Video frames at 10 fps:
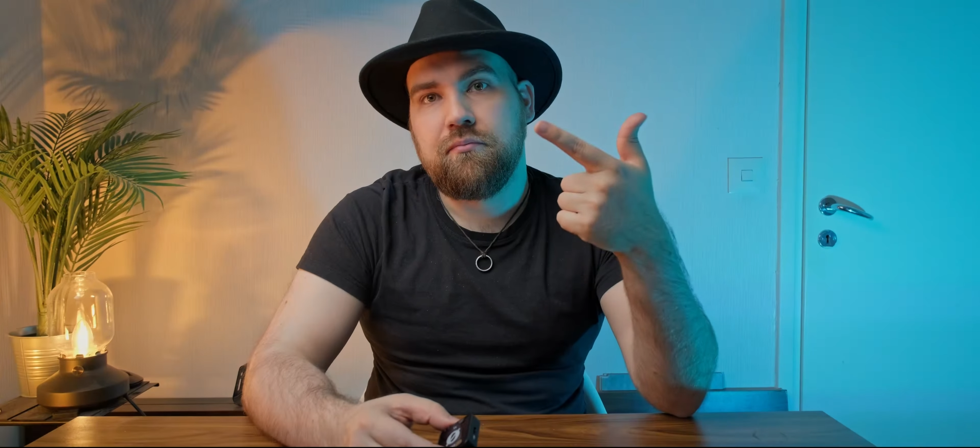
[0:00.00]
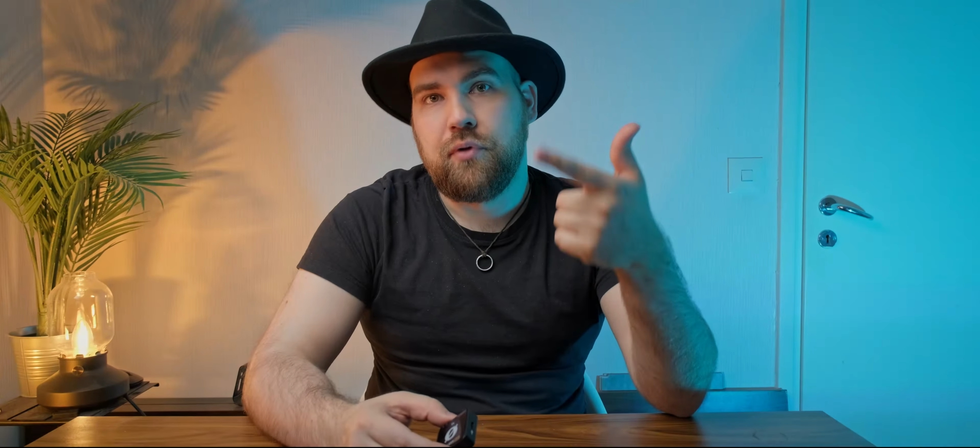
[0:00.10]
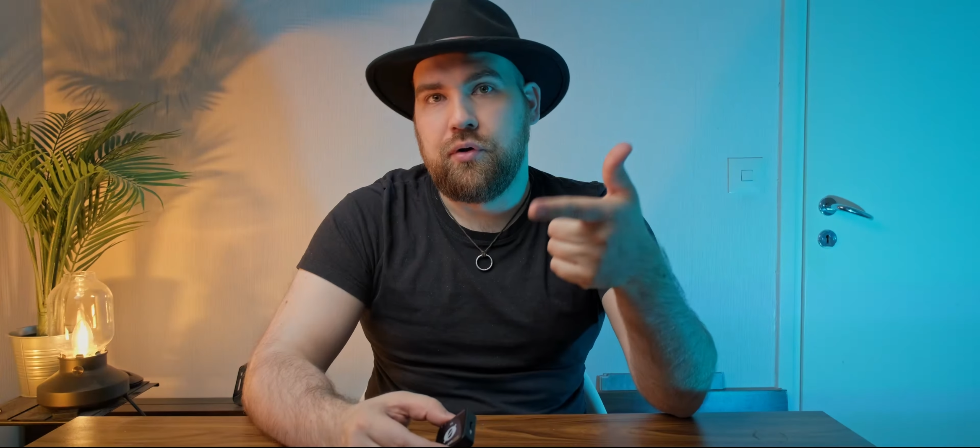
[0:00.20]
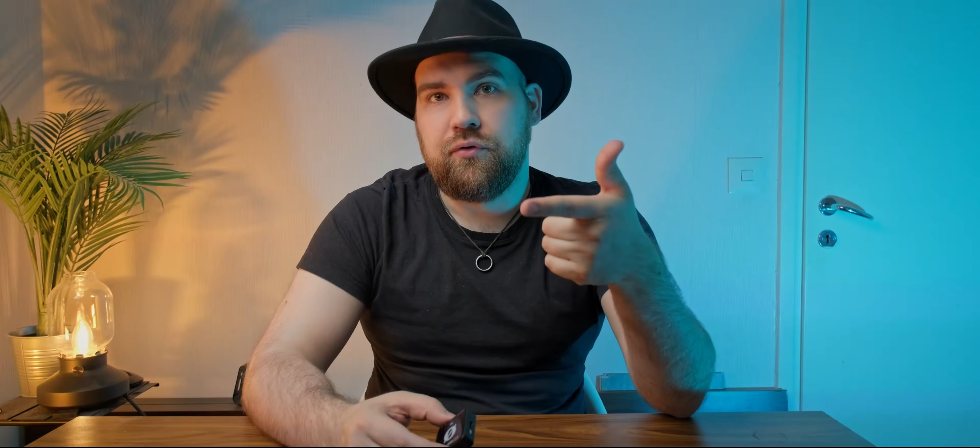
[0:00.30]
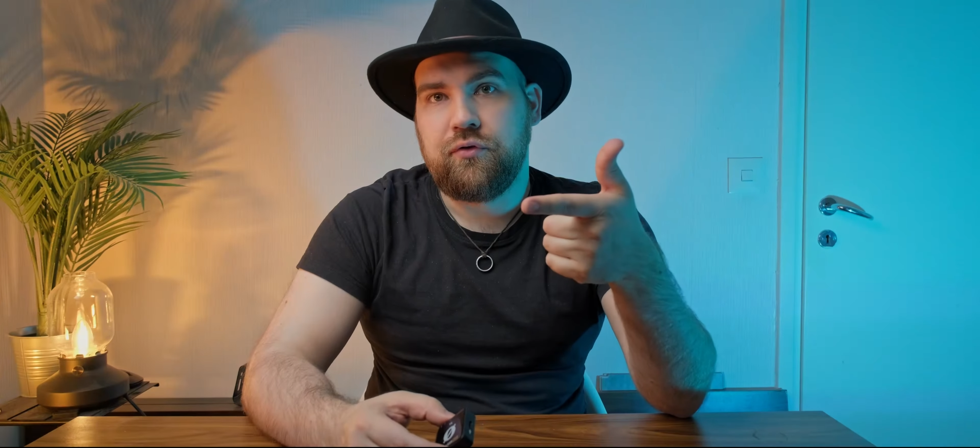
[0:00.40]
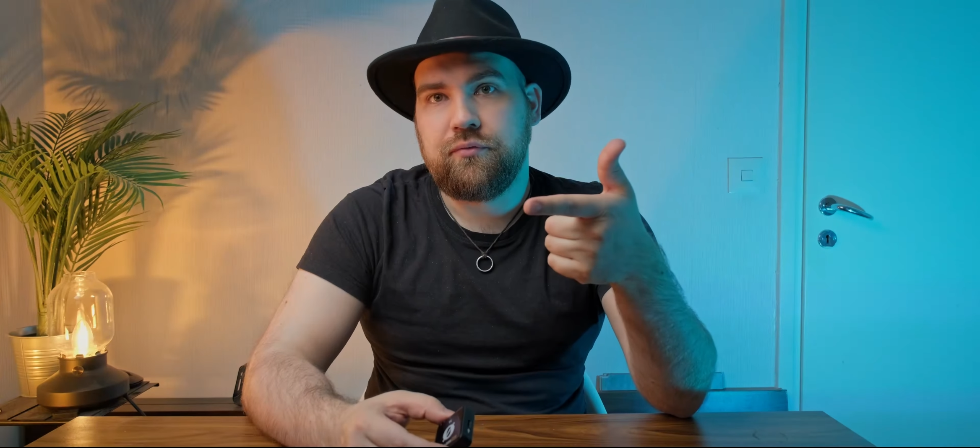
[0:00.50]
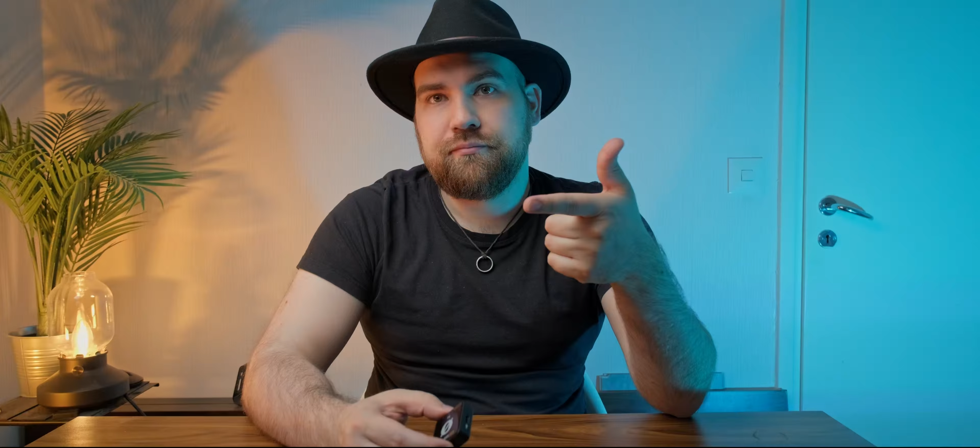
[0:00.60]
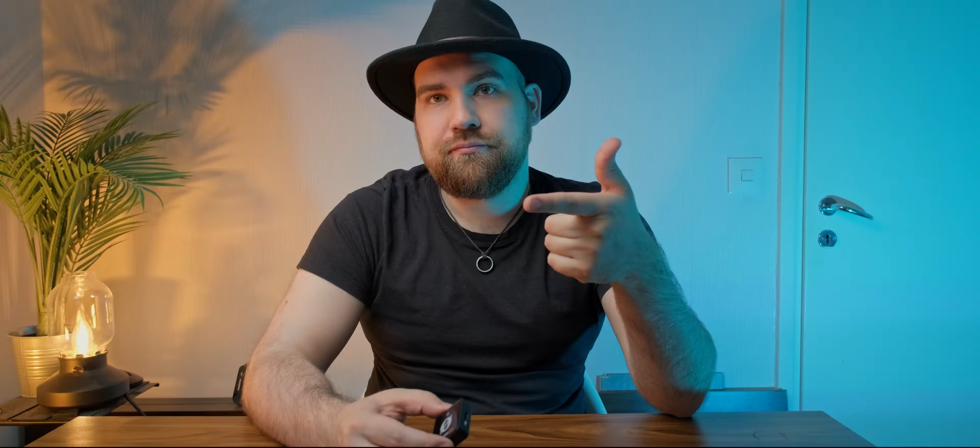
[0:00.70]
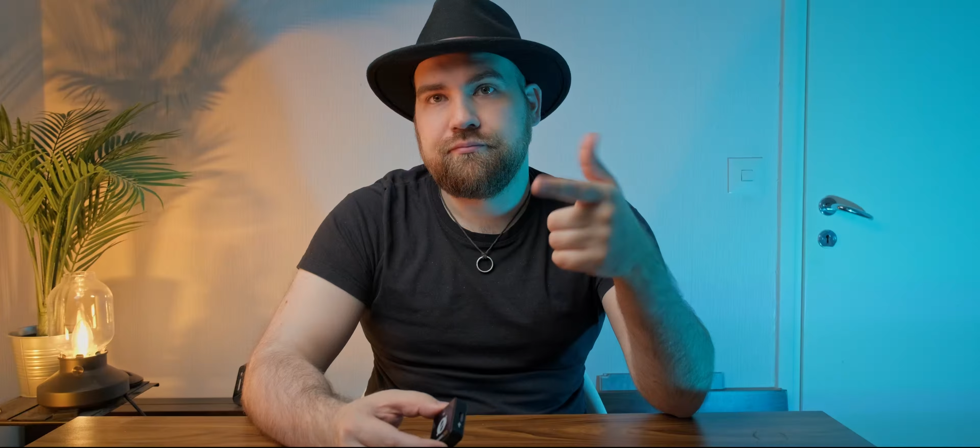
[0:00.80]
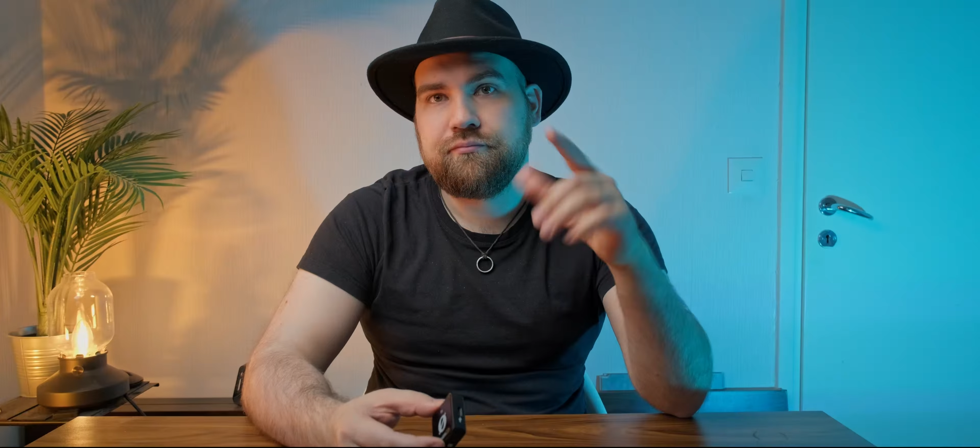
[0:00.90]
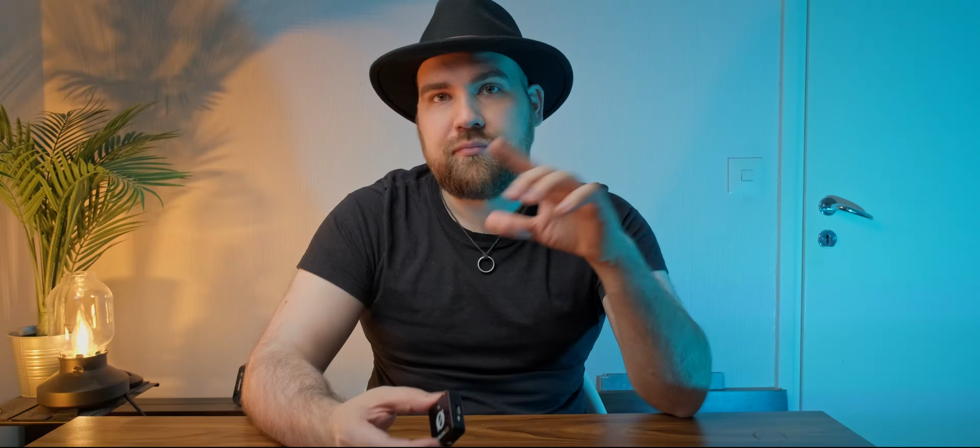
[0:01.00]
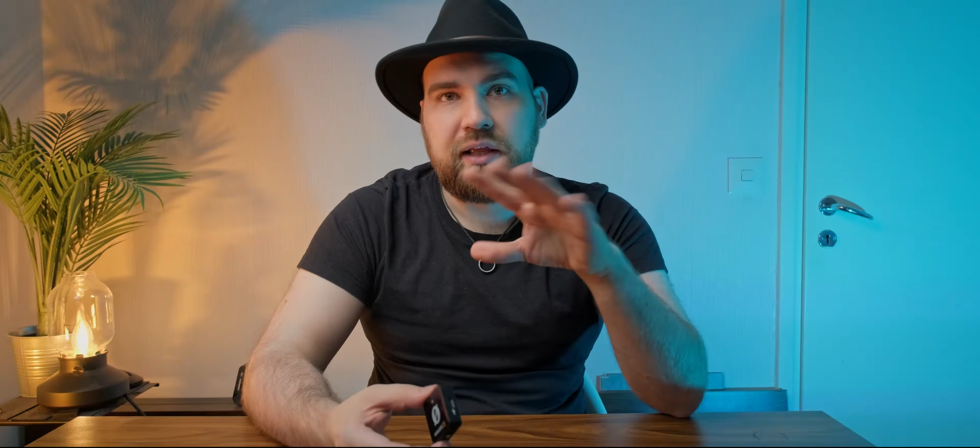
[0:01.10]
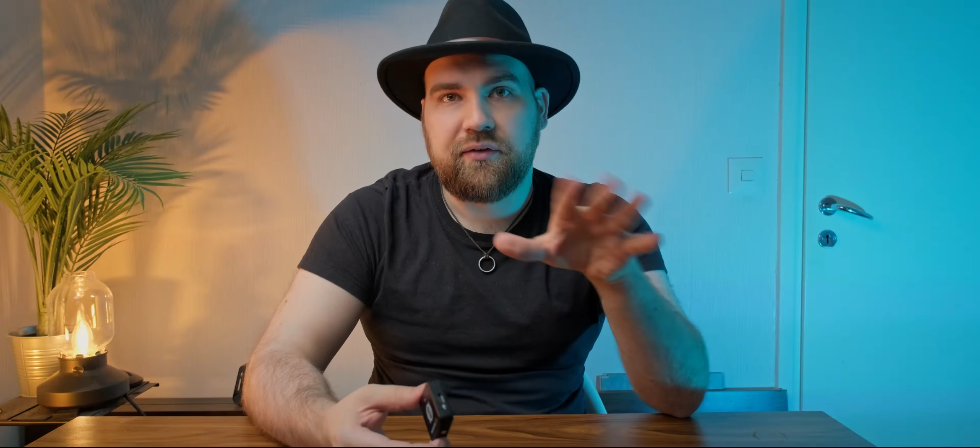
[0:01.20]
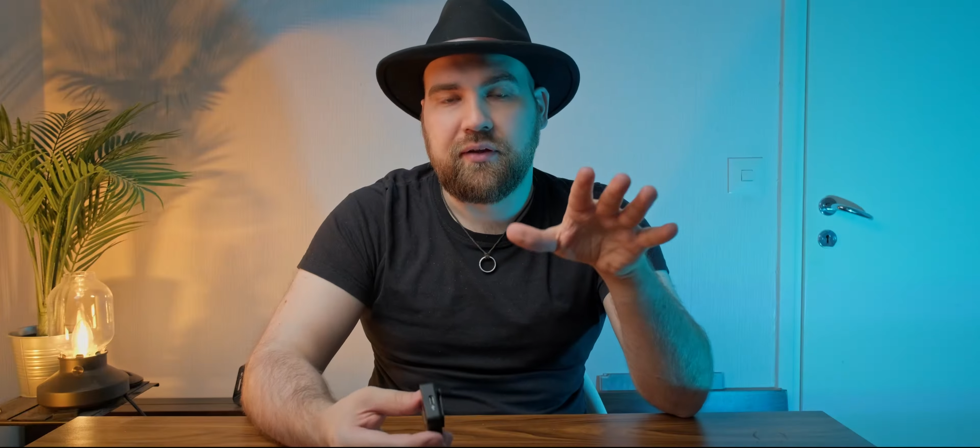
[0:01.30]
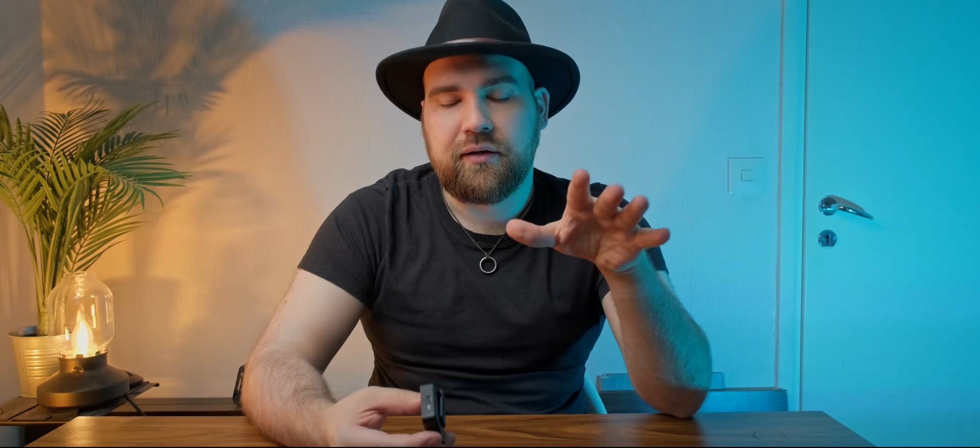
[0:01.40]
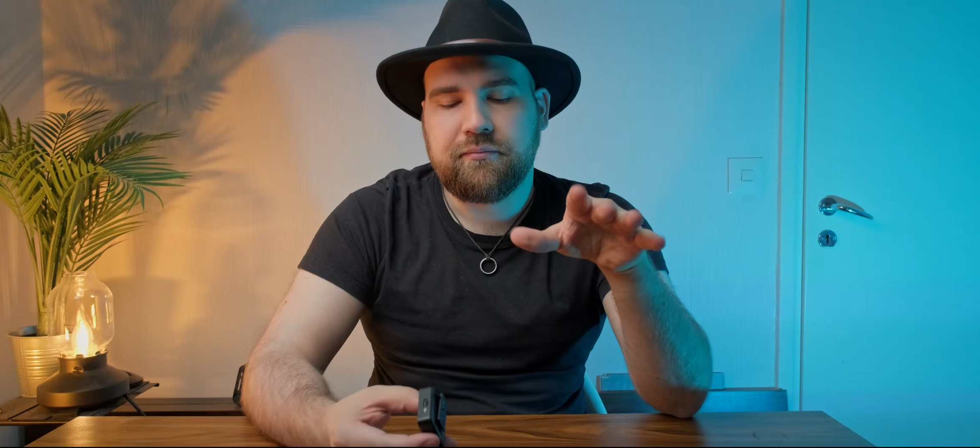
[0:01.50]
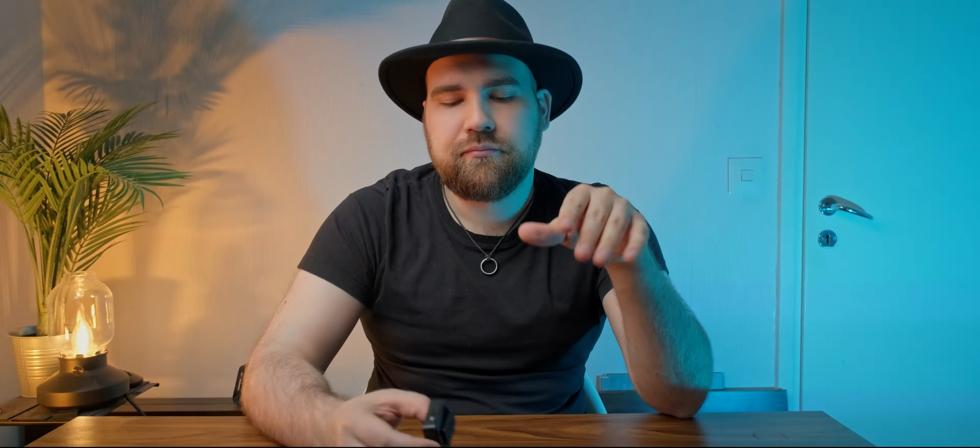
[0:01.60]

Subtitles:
modes. That's it.